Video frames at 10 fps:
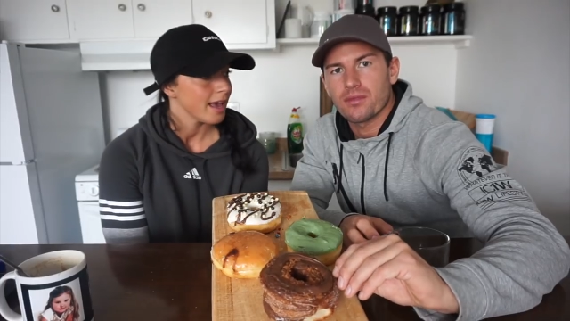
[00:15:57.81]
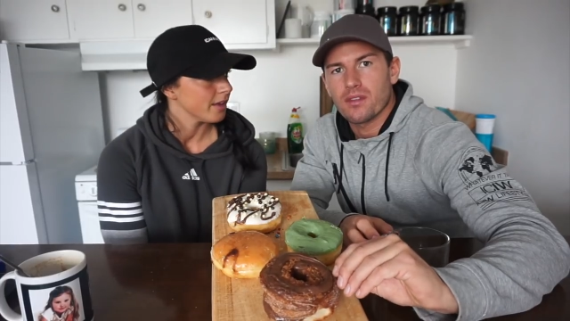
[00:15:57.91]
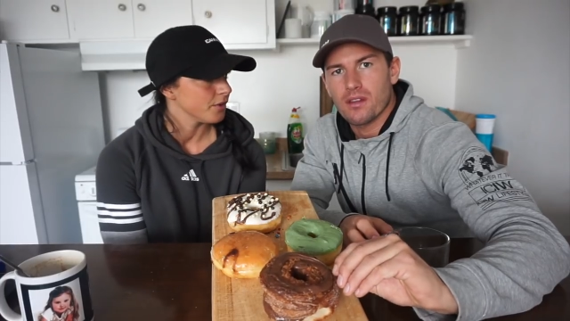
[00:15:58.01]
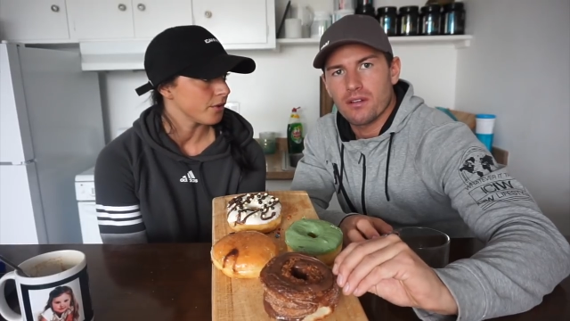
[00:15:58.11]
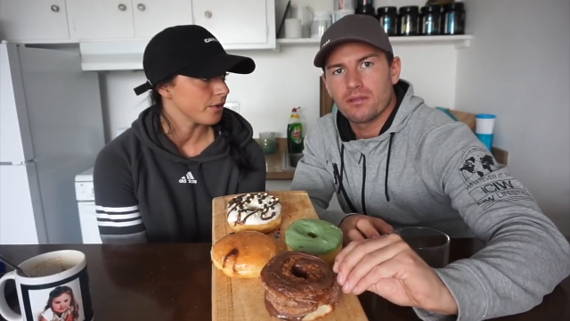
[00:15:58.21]

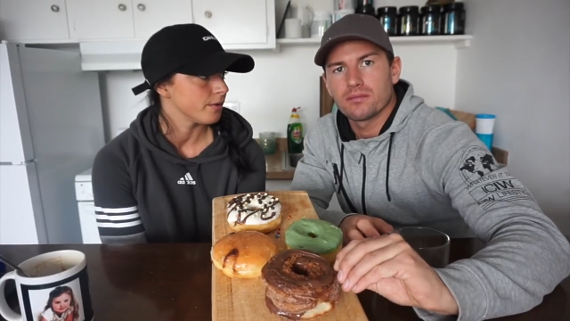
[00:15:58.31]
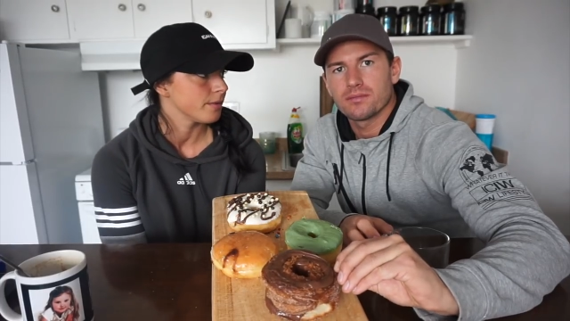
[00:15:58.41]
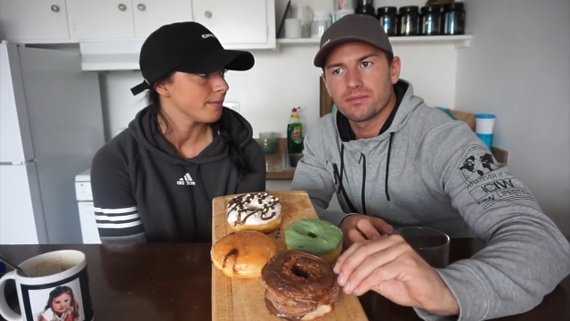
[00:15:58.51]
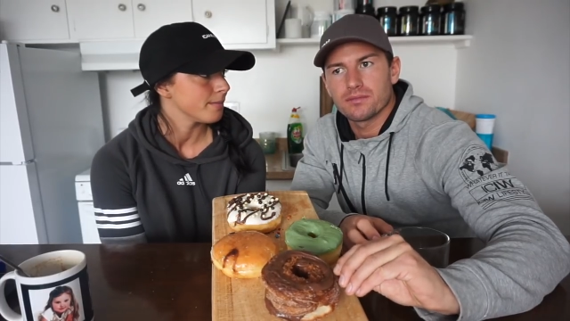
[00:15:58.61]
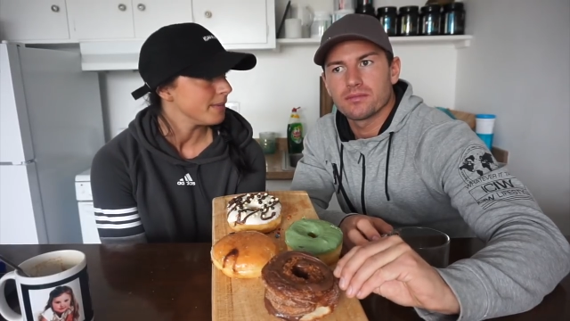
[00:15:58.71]
Speaker 1: uh,
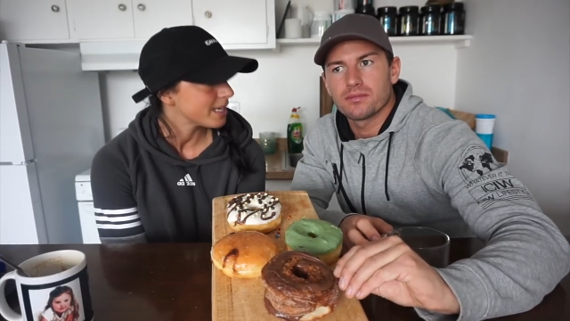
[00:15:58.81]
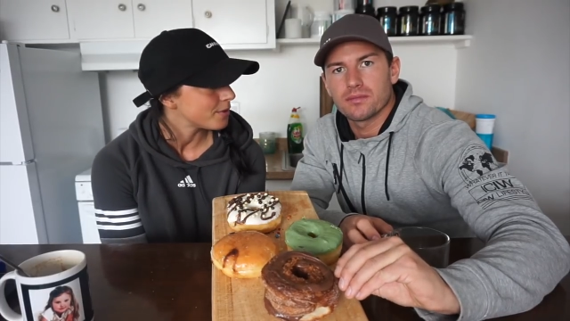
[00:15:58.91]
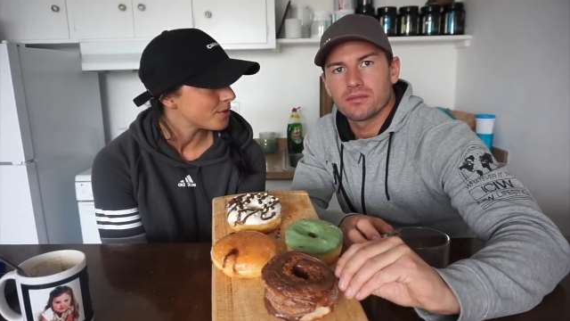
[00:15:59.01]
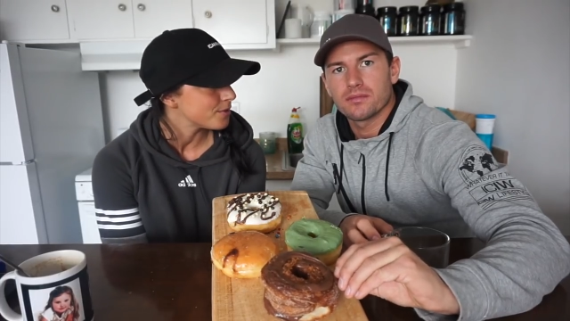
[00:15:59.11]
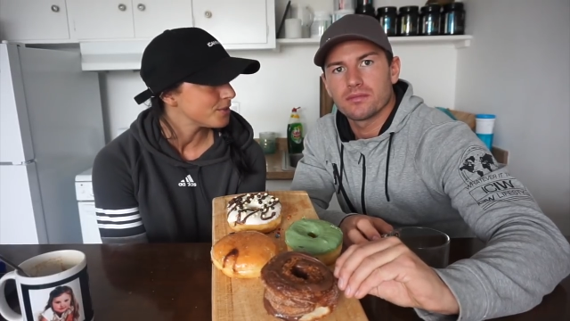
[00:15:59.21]
your
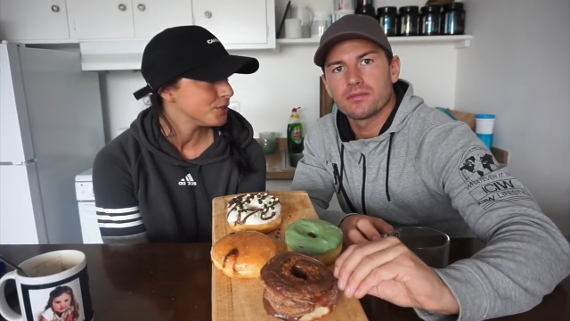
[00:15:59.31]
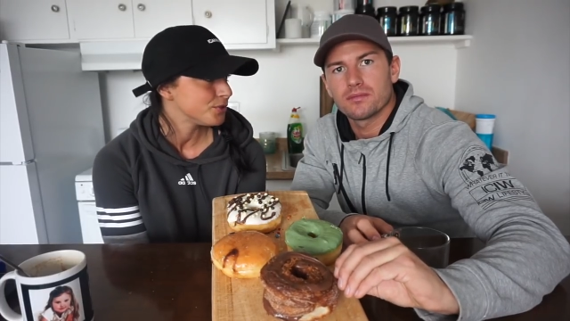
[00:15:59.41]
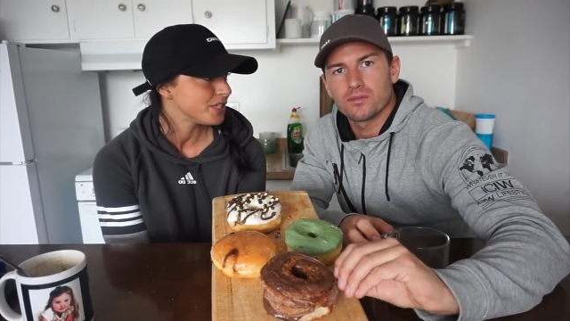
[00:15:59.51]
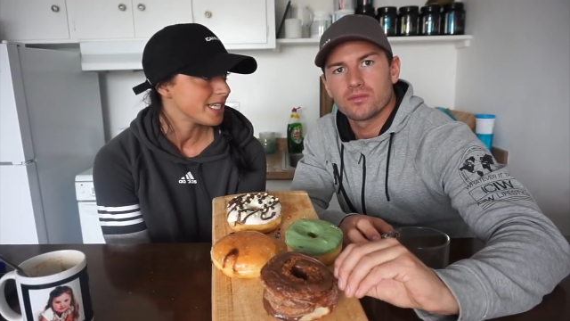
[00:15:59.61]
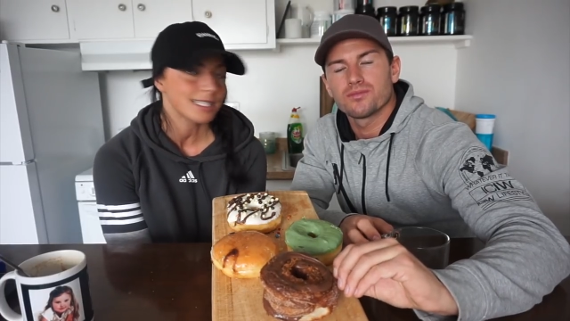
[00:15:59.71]

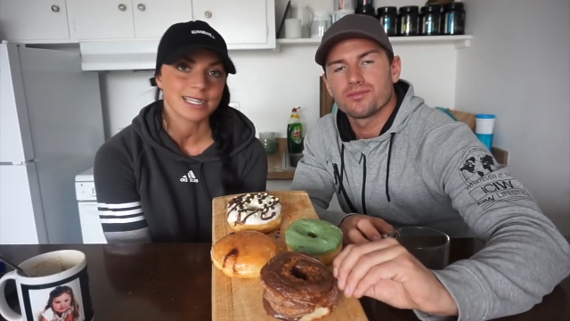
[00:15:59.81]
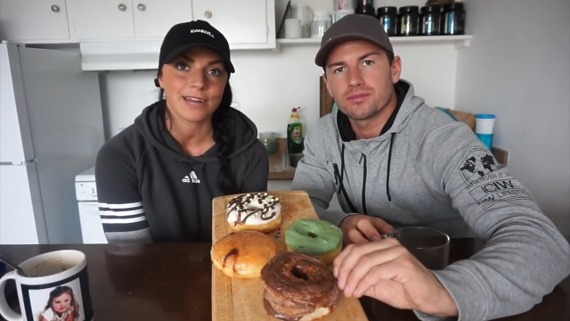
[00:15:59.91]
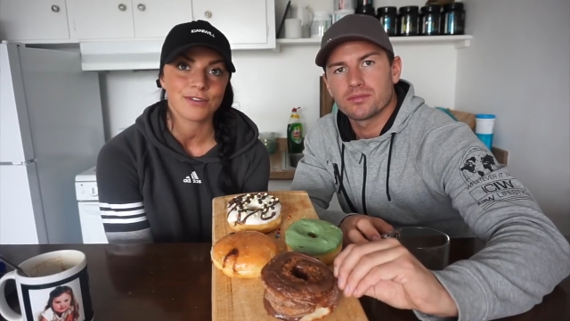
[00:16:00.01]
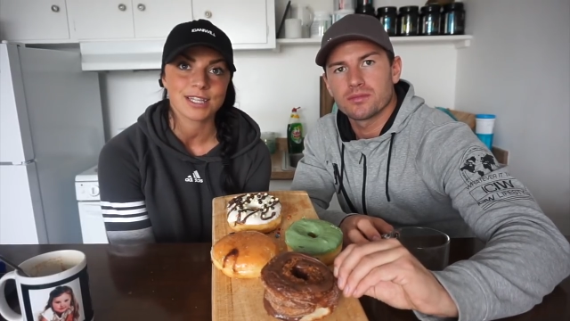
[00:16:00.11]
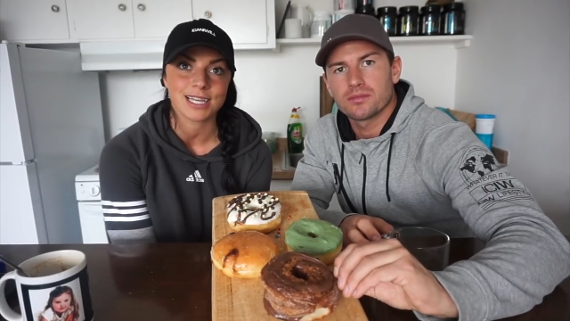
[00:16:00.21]
micronutrients and
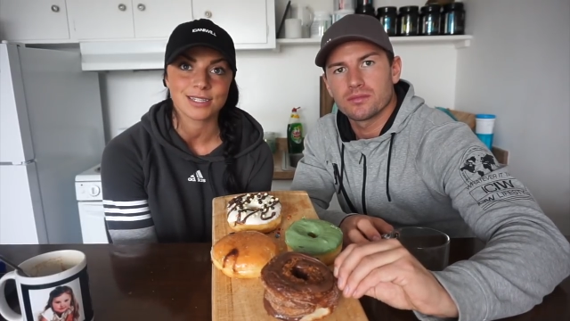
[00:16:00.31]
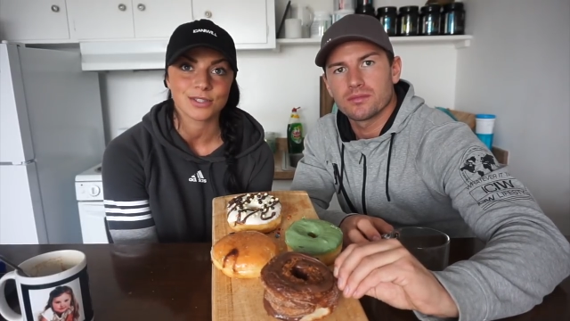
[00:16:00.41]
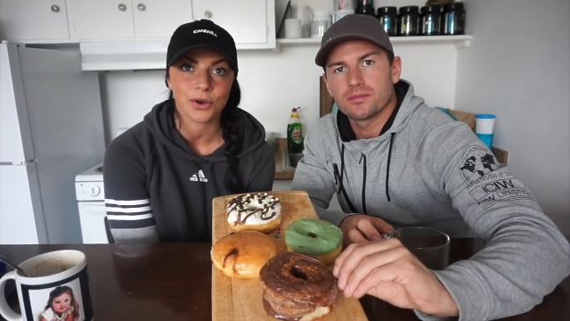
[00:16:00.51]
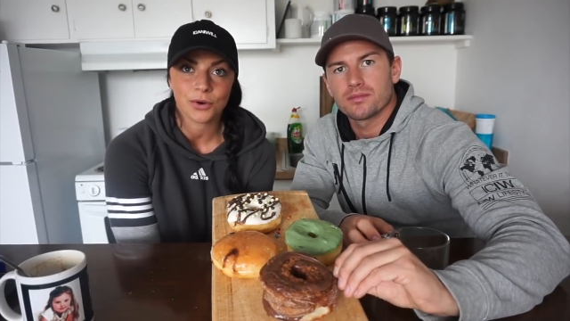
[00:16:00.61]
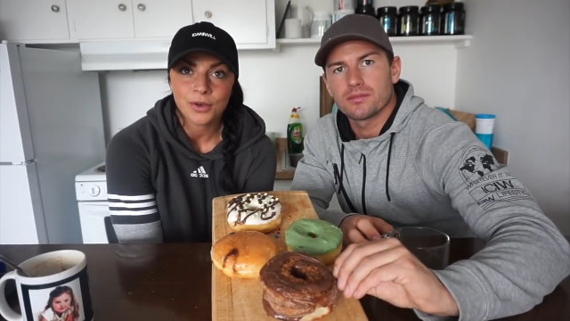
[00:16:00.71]
everything,
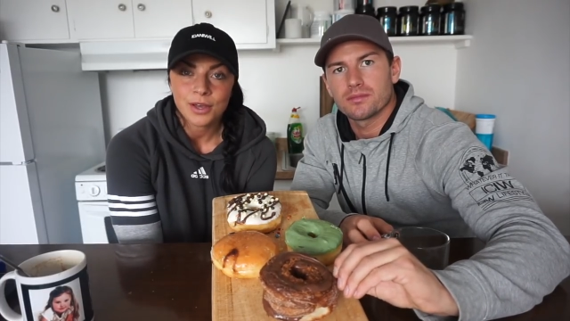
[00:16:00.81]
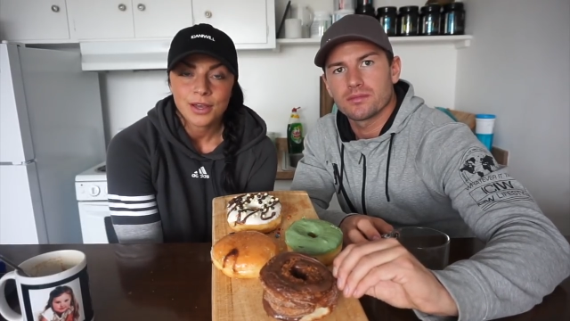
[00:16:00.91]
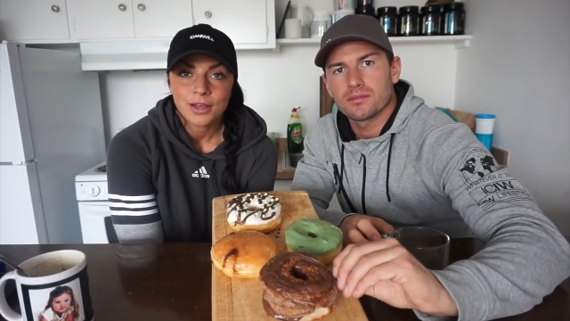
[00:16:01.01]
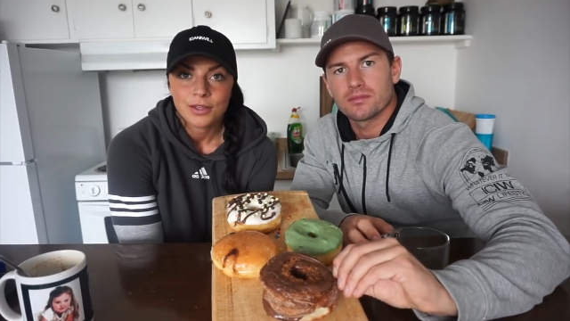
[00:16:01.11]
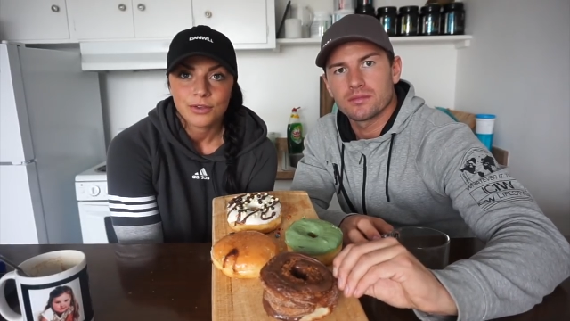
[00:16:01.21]
so
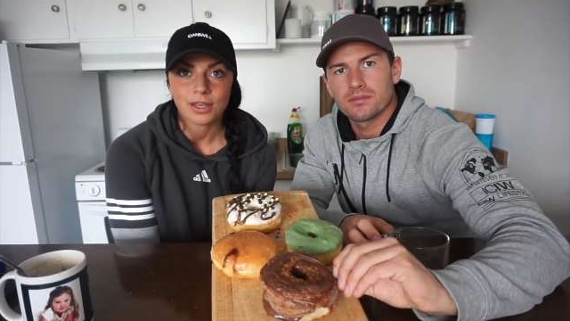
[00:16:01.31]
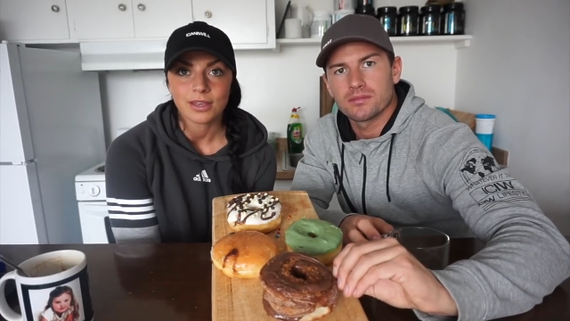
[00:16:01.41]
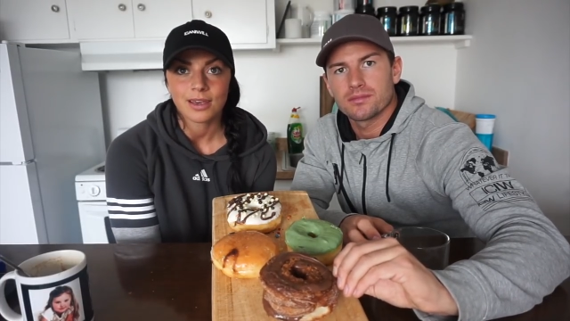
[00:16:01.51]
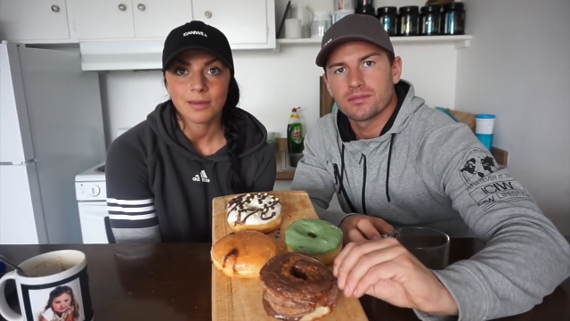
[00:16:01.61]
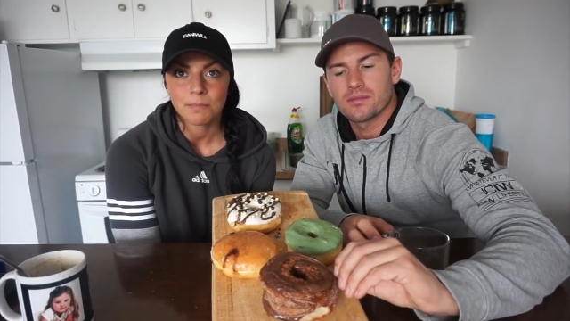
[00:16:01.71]
you can
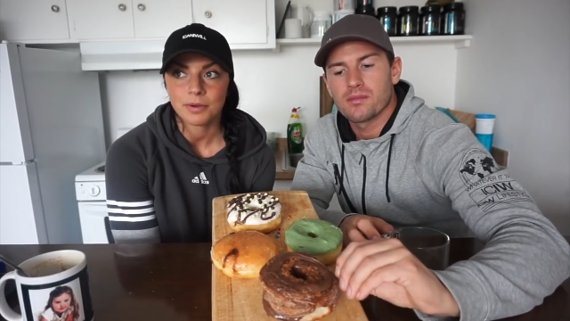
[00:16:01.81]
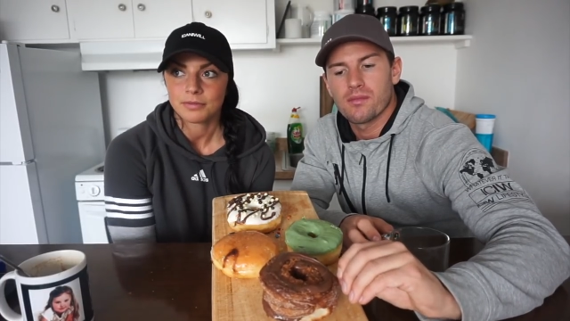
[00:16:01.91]
keep